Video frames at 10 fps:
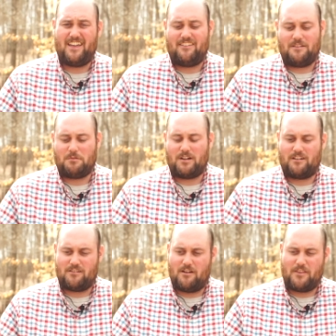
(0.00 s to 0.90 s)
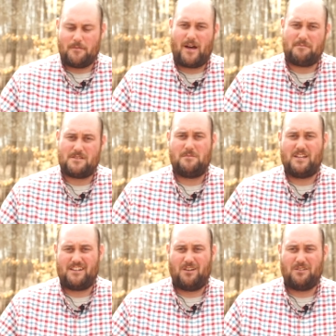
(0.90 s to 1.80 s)
and then we're going to grow them up to be
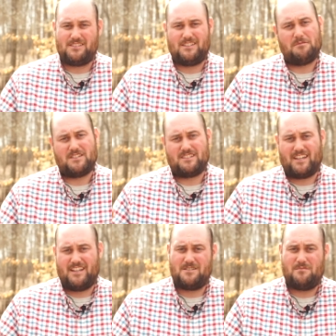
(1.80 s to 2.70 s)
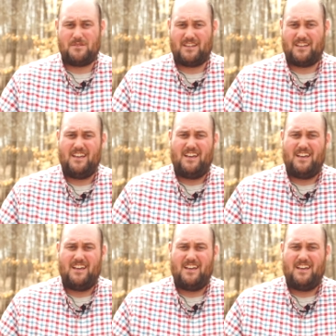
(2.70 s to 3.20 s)
adults, and once they get to be